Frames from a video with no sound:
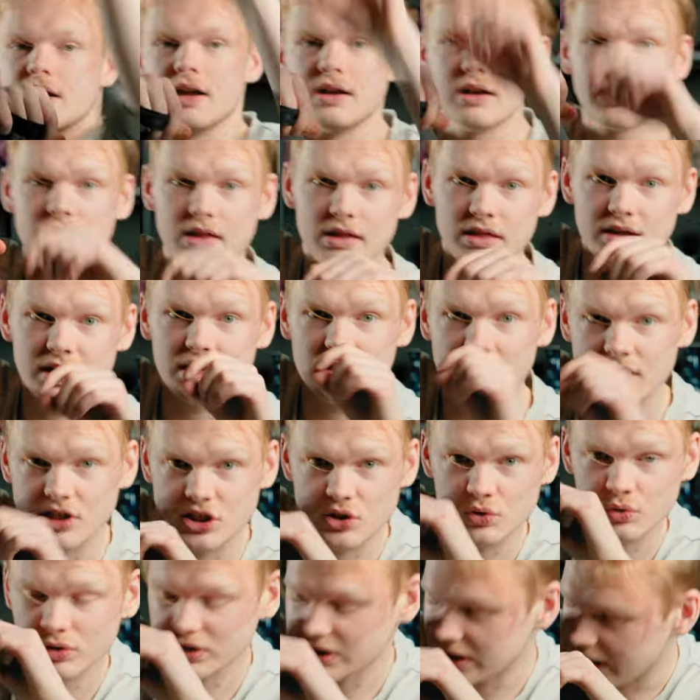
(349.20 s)
Another thing that
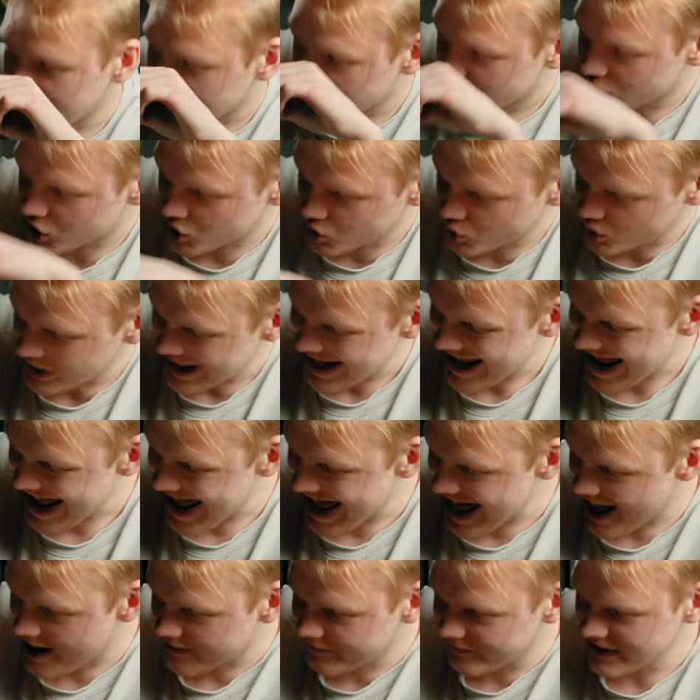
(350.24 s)
you would like to
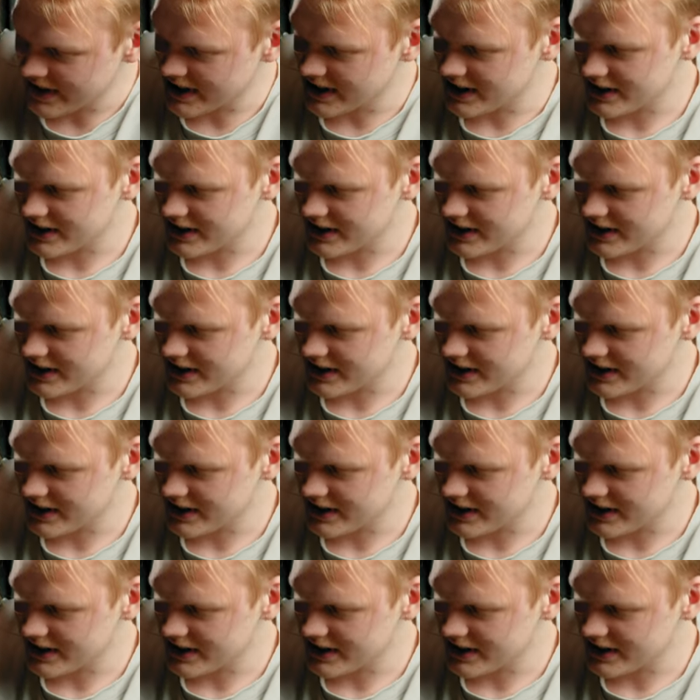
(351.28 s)
have